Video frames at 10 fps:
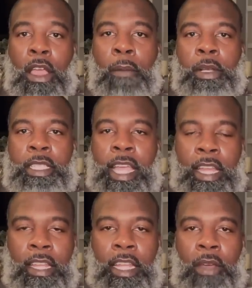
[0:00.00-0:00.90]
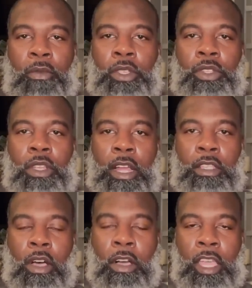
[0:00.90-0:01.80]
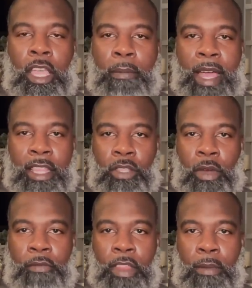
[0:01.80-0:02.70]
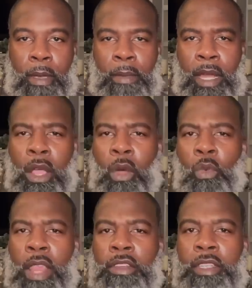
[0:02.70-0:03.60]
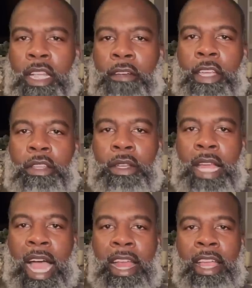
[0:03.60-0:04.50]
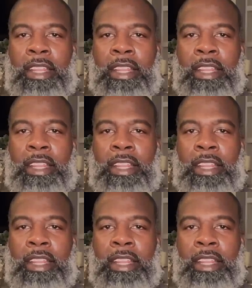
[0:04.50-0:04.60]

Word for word: particularly when you start talking about the 25th Amendment, whether serious or not.